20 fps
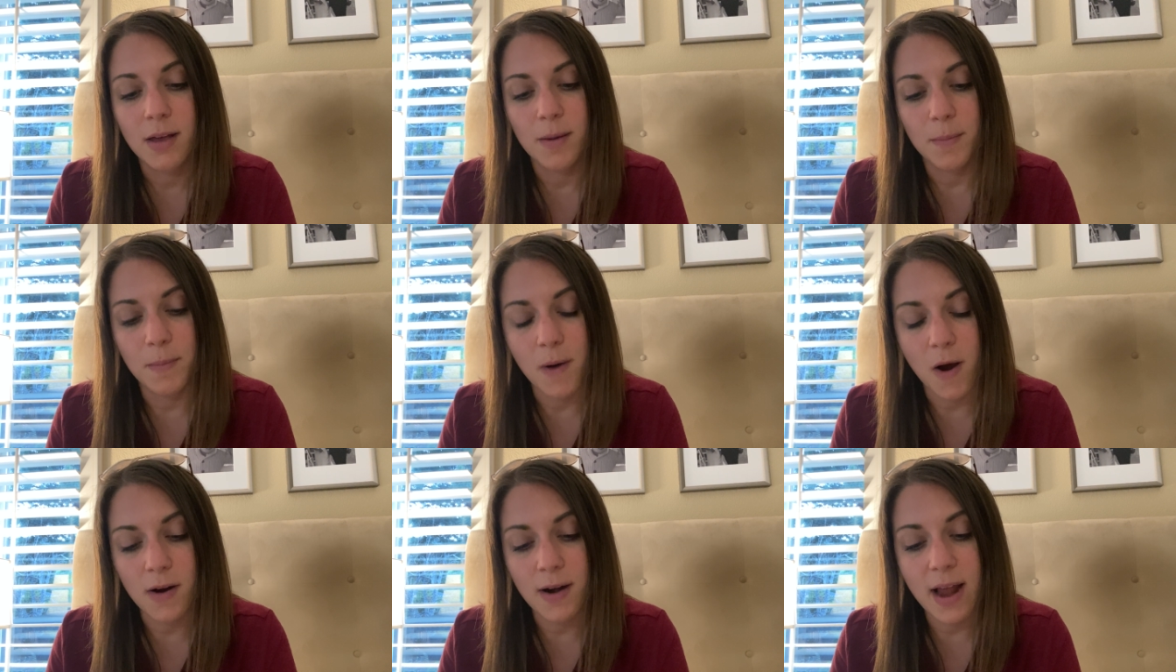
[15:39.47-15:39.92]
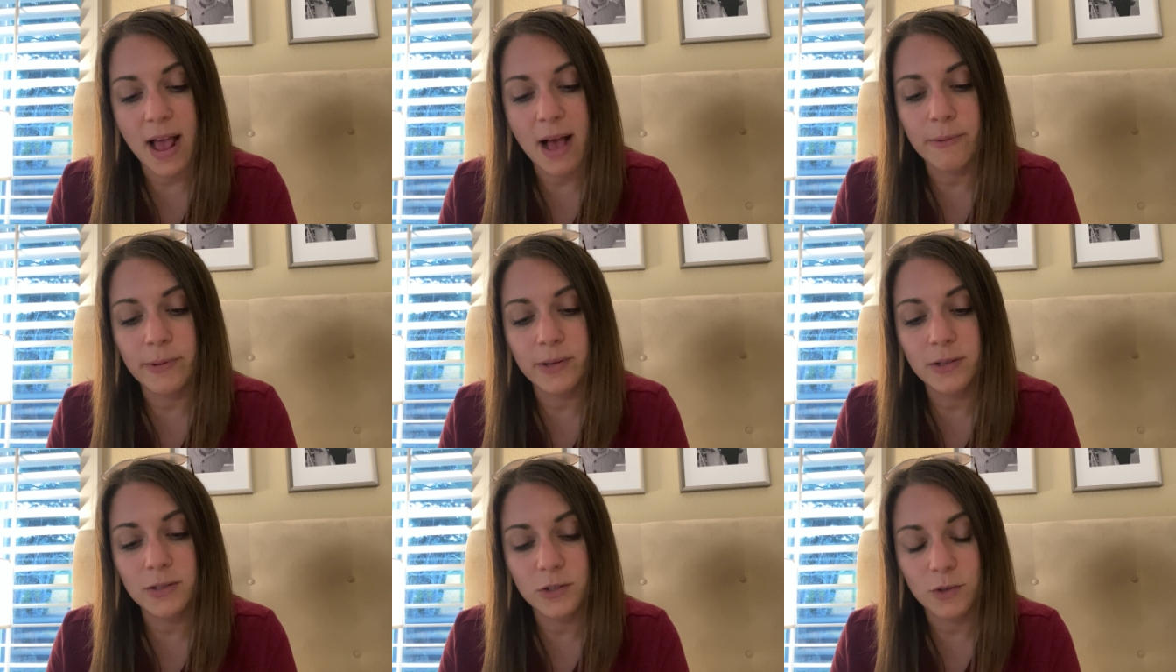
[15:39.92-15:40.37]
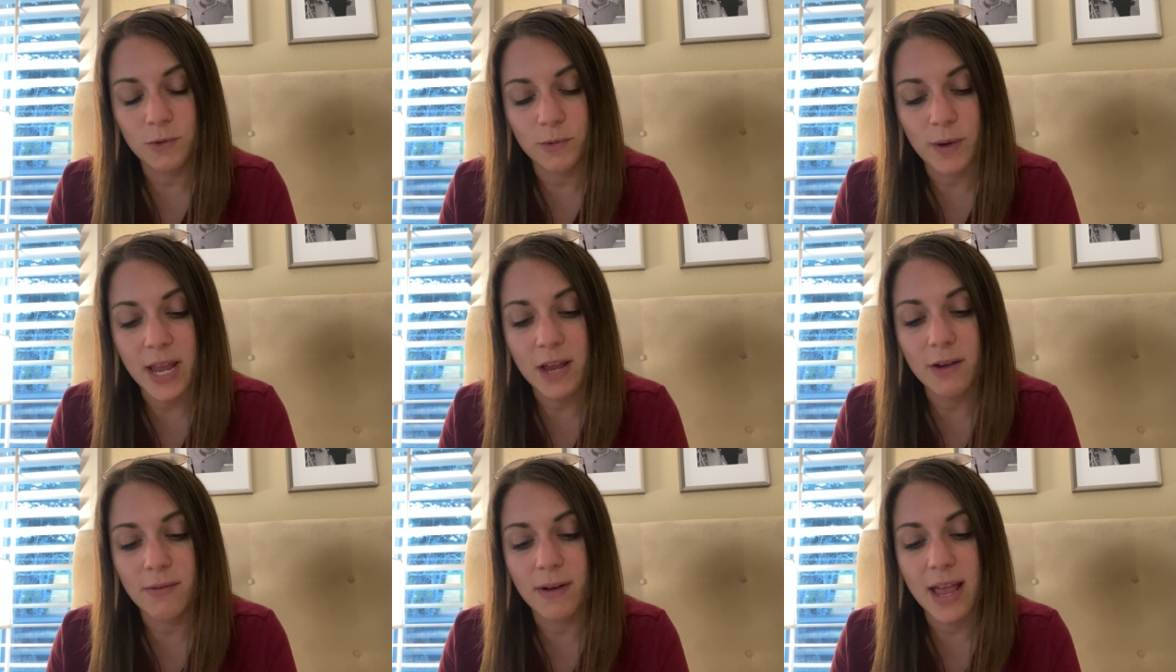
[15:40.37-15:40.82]
Barn owls,
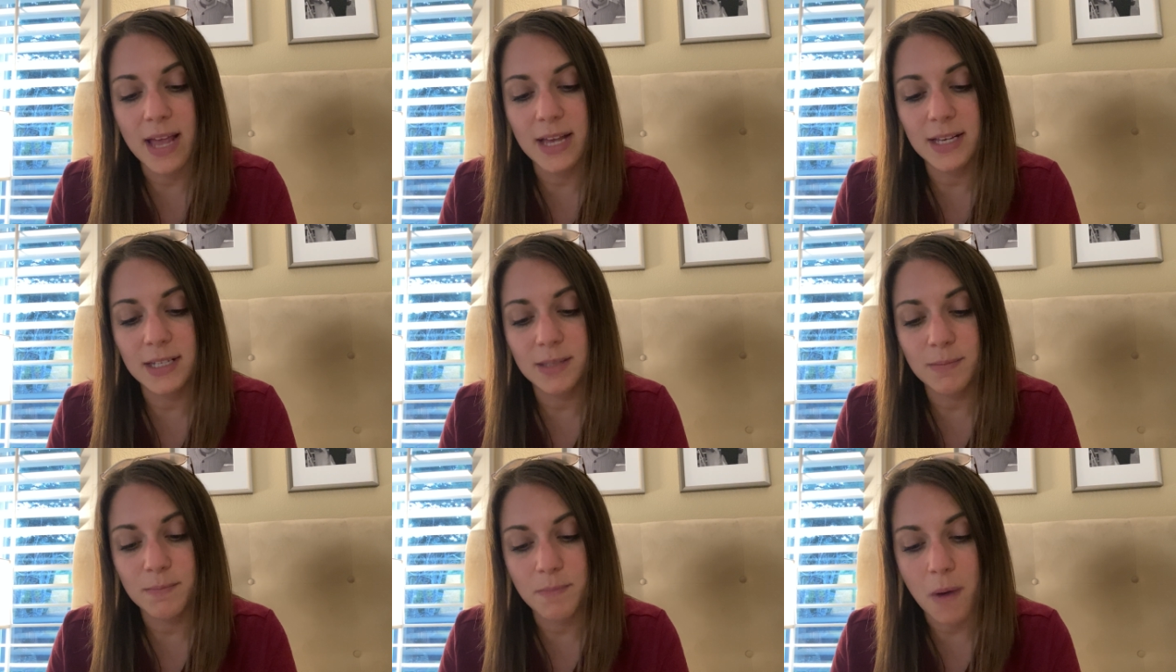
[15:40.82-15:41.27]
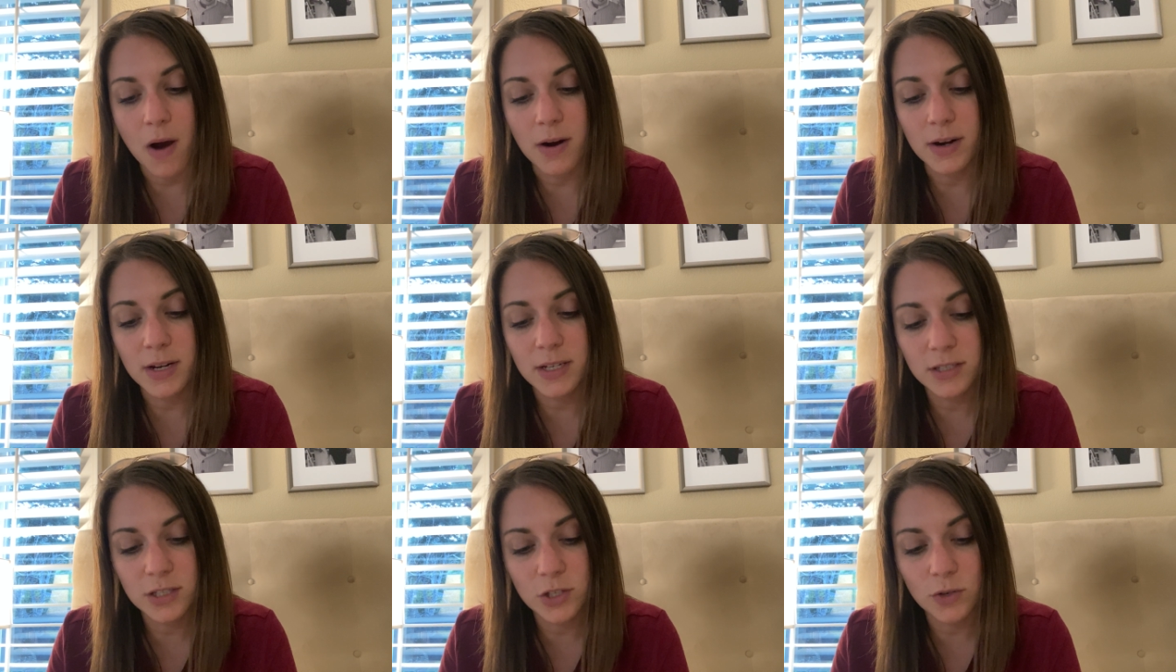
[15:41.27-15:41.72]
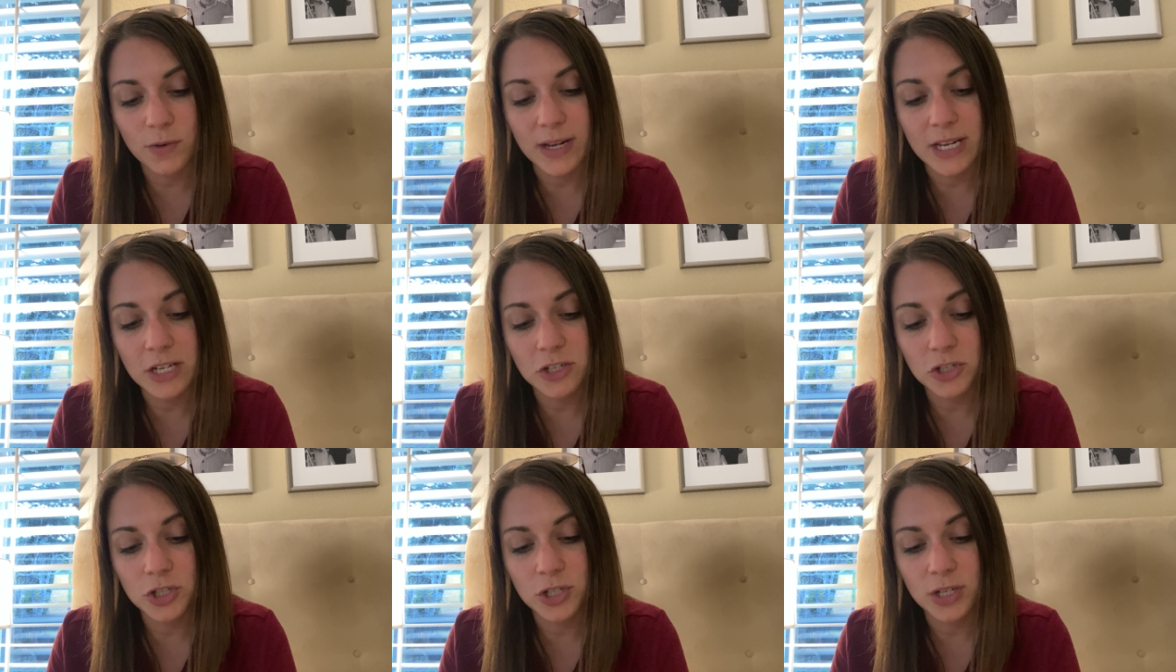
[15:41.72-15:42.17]
great grays, bard and
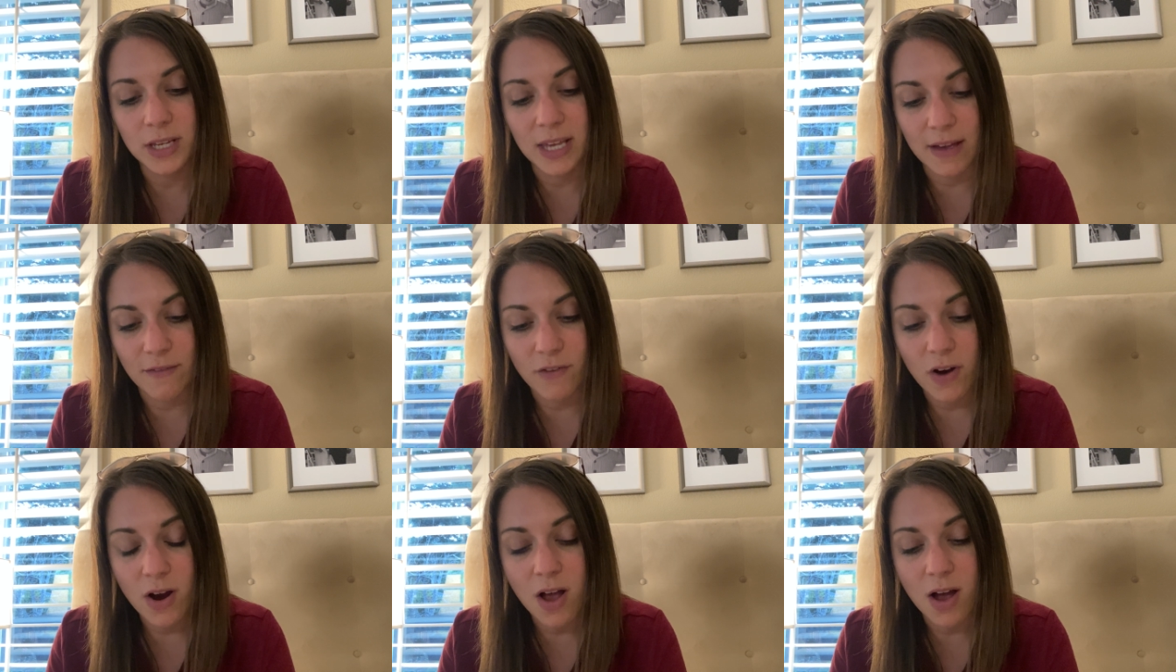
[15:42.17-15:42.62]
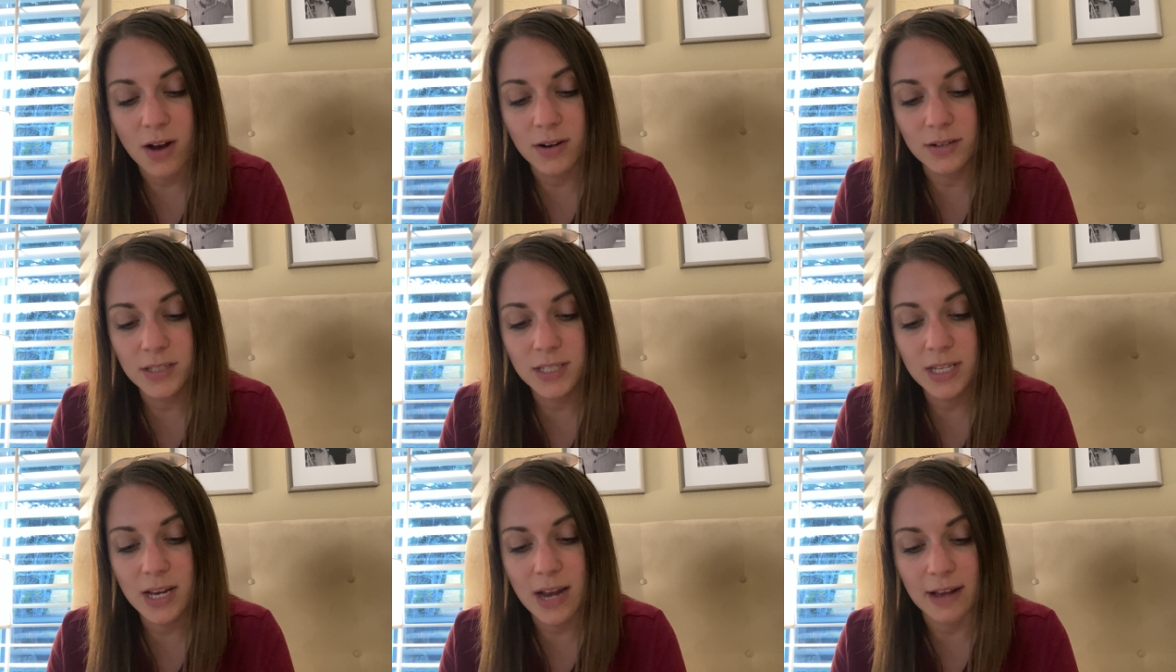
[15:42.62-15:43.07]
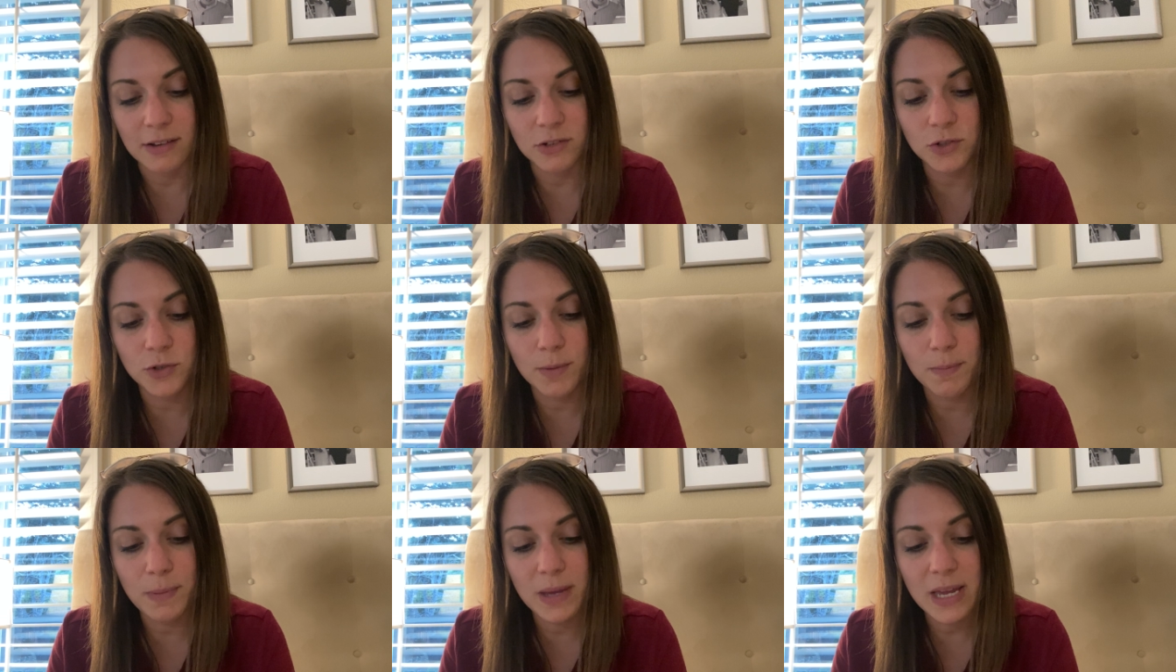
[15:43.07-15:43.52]
screech, give our hearts an
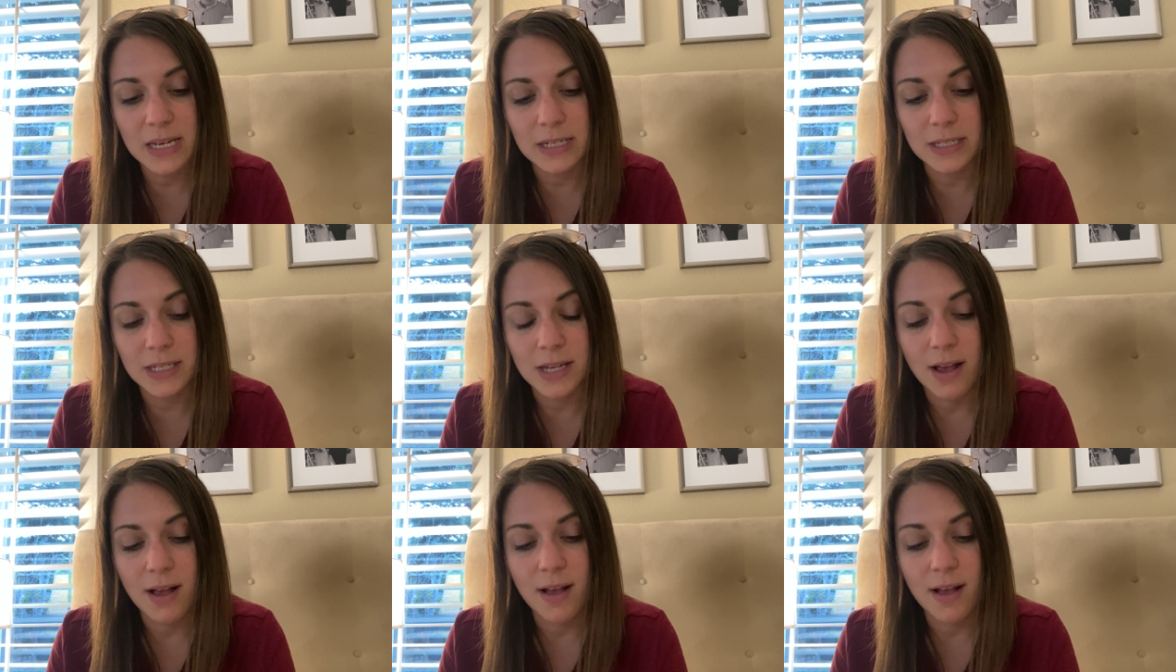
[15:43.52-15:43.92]
extra beat.